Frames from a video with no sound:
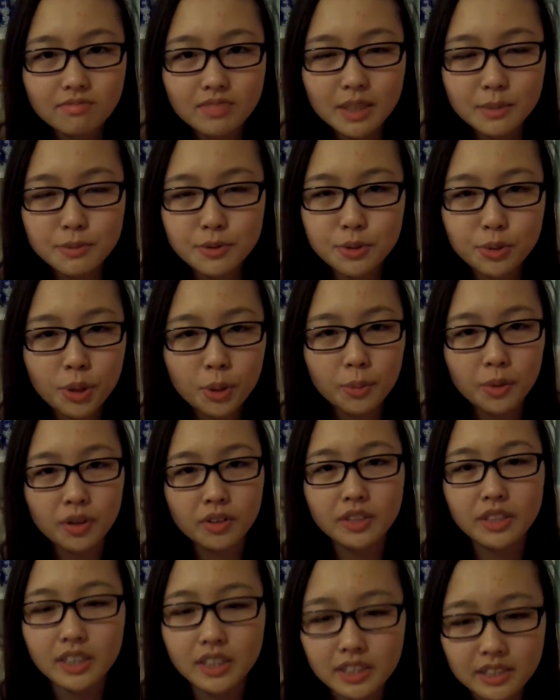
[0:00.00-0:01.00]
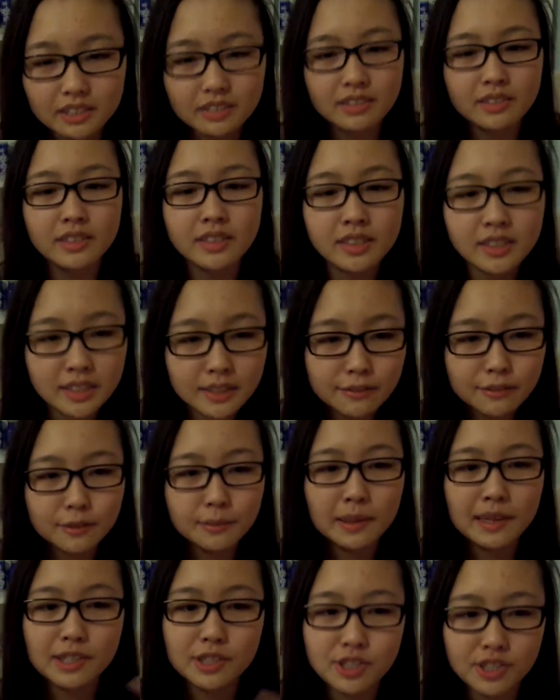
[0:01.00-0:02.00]
absorb all the
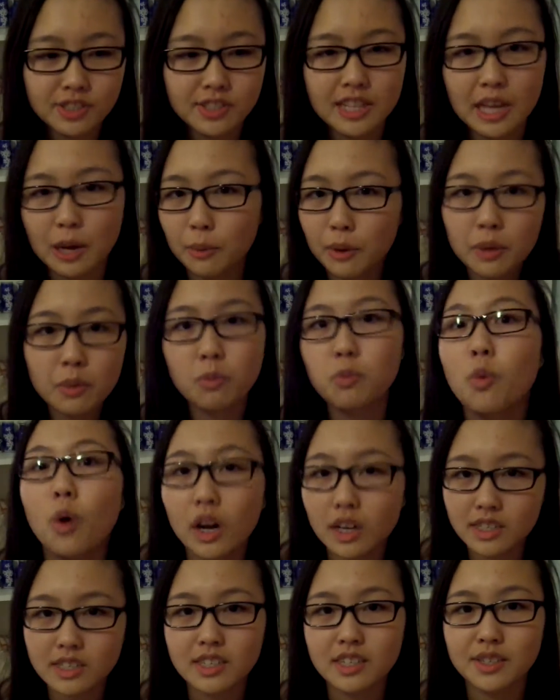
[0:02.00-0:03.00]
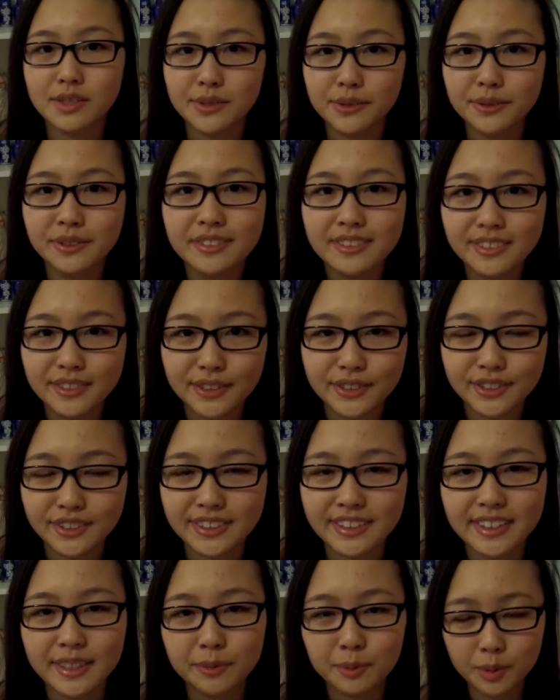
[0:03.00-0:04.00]
information that we want to
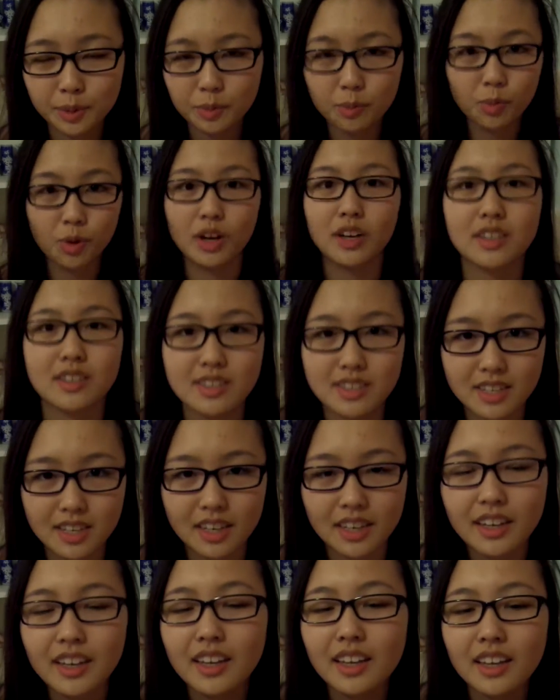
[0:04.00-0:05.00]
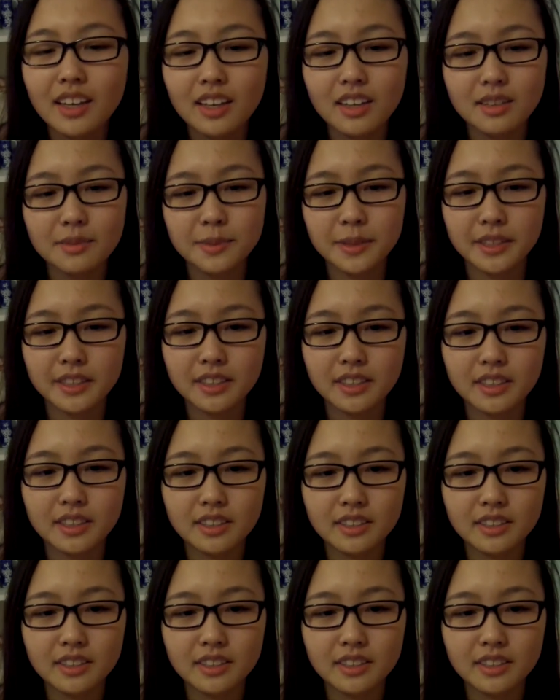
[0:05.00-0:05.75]
learn and we want to see. But